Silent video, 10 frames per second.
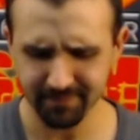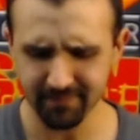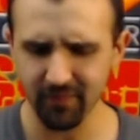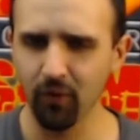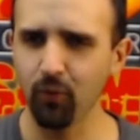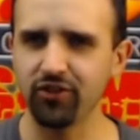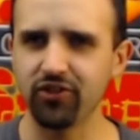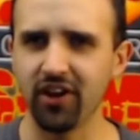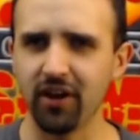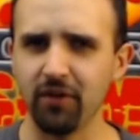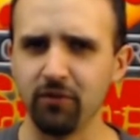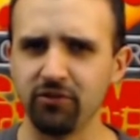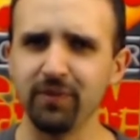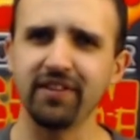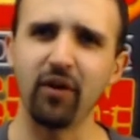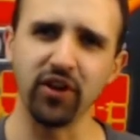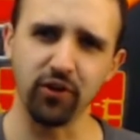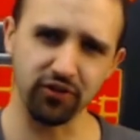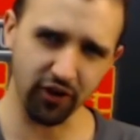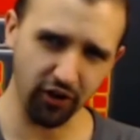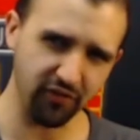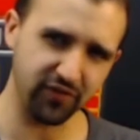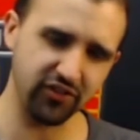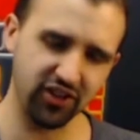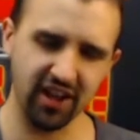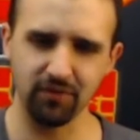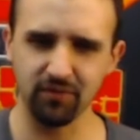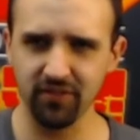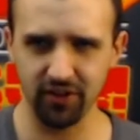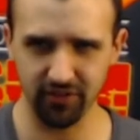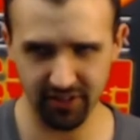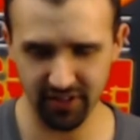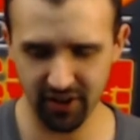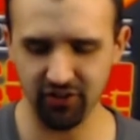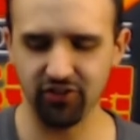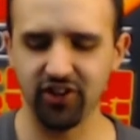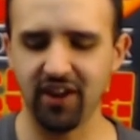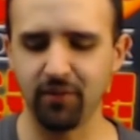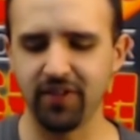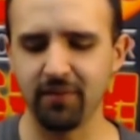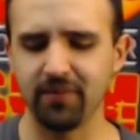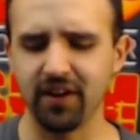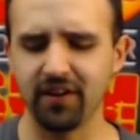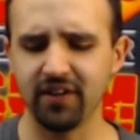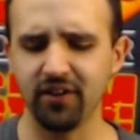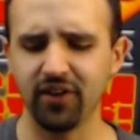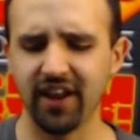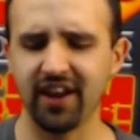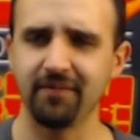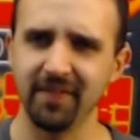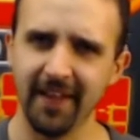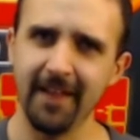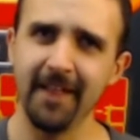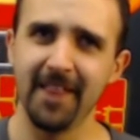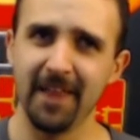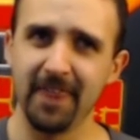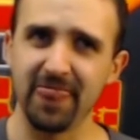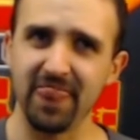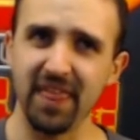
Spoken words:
which means that when you start off the chain, the synergy chain with them, you kind of you kind